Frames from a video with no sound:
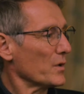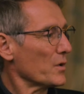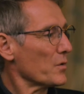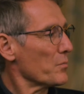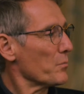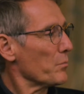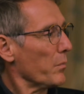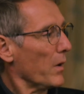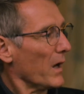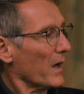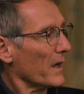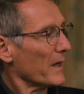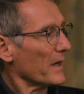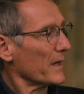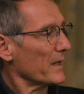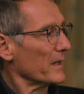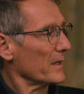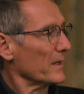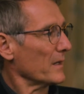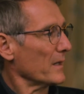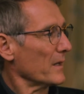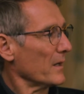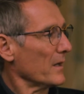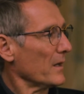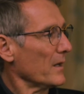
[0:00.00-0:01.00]
combine
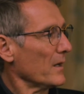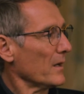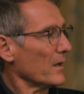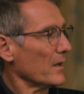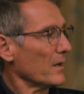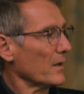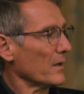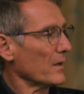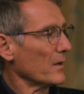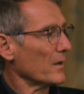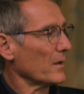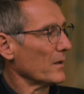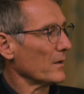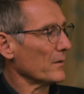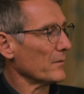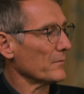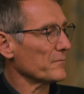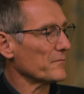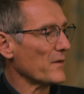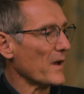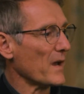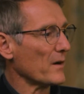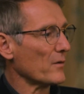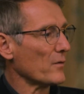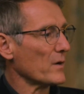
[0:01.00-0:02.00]

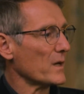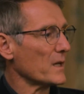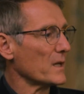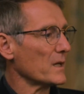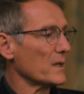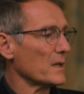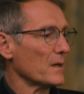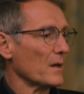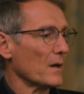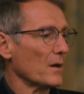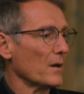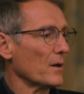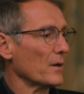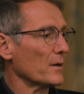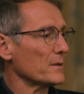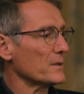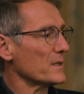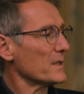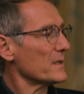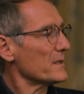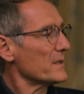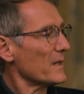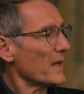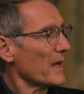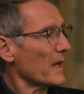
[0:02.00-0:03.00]
very
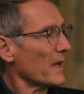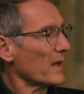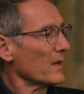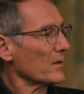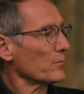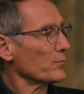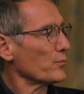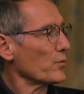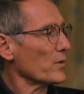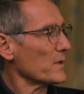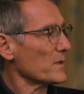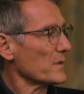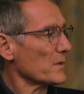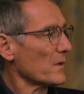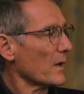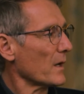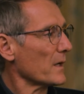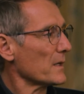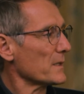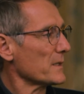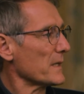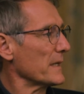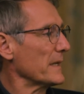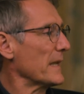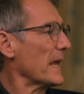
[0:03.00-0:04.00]
detailed,
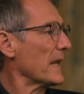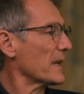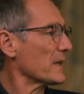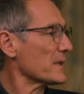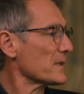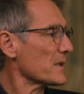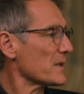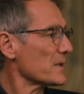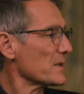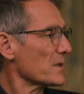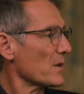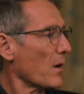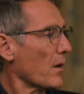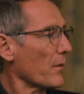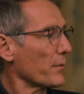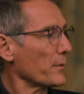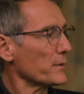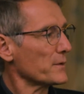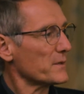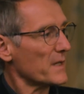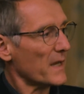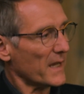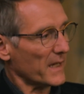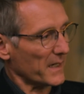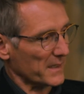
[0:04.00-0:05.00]
precise analysis of the
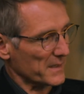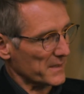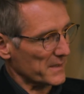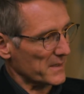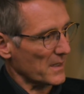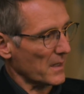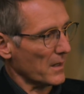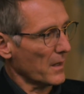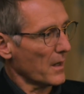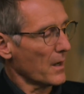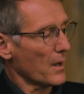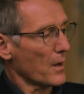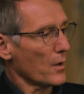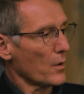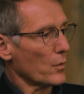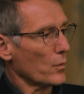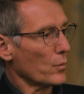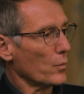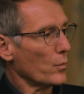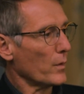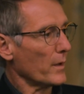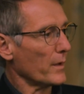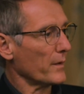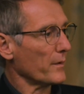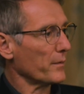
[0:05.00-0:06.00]
text
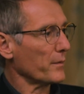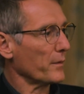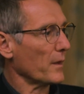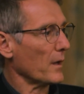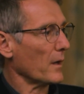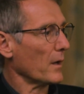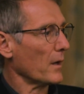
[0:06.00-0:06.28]
with